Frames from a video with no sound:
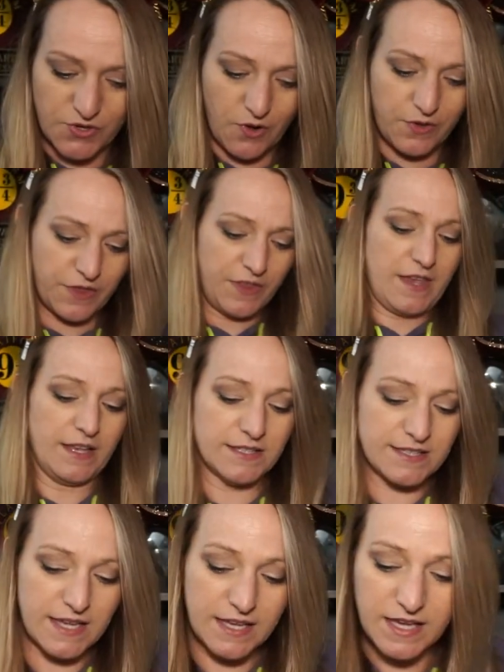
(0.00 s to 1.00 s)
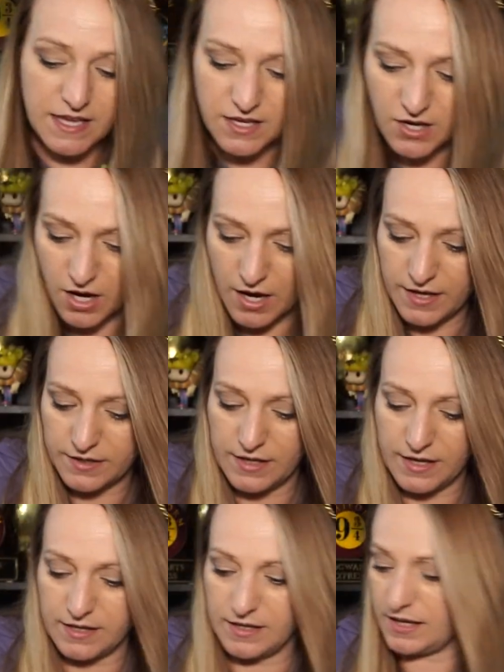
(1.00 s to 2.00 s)
are all the things that he got
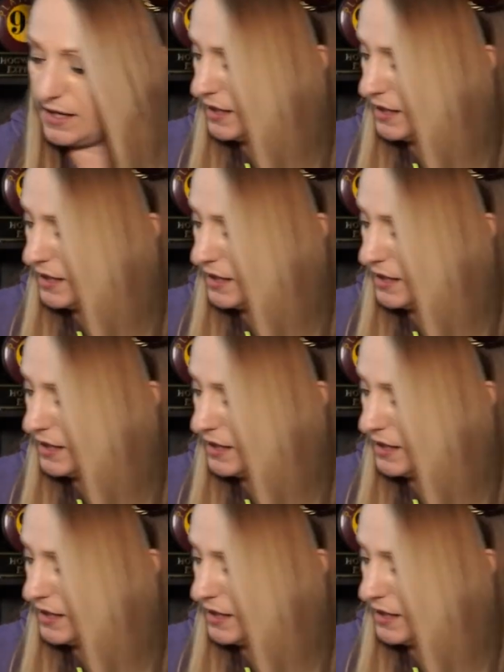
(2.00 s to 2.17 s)
and